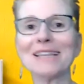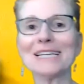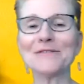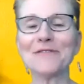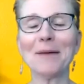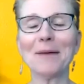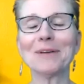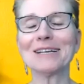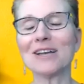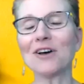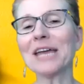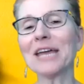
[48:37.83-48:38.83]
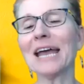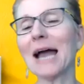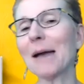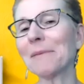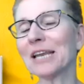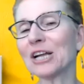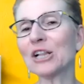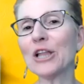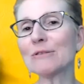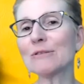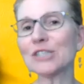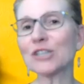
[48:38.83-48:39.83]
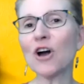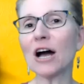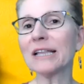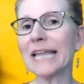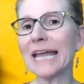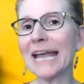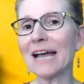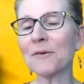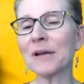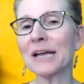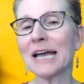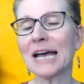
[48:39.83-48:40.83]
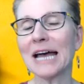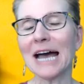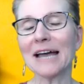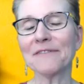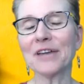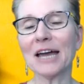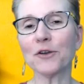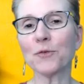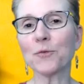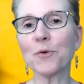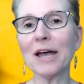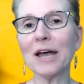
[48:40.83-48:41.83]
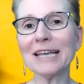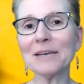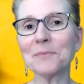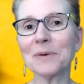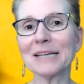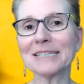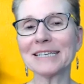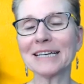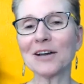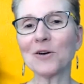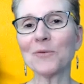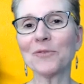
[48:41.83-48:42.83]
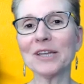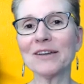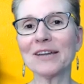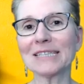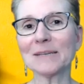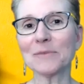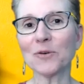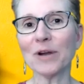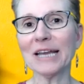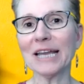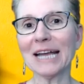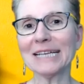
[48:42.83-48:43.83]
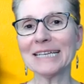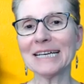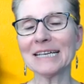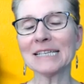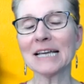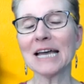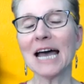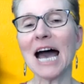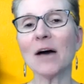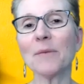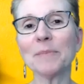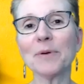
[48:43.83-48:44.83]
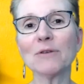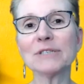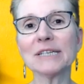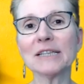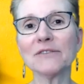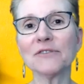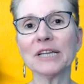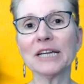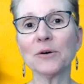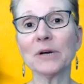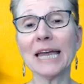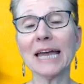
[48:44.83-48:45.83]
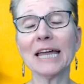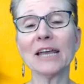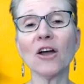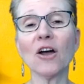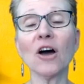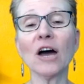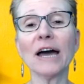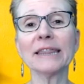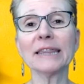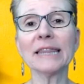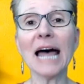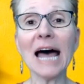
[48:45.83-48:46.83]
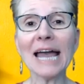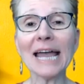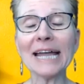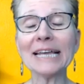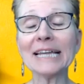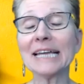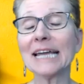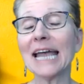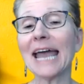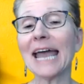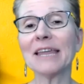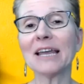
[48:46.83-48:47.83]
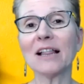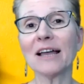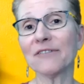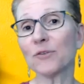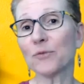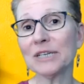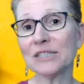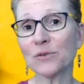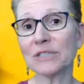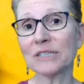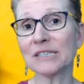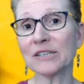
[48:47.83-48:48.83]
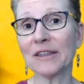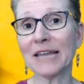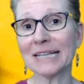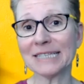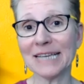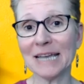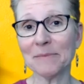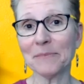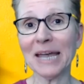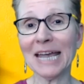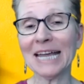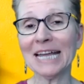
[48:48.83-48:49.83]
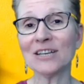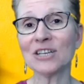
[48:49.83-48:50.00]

fabulous. Okay, I'm going to close the call now. I've got to run, but hopefully you got some great ideas. I'll be posting the video again online, and then I'll have the resources on that same page,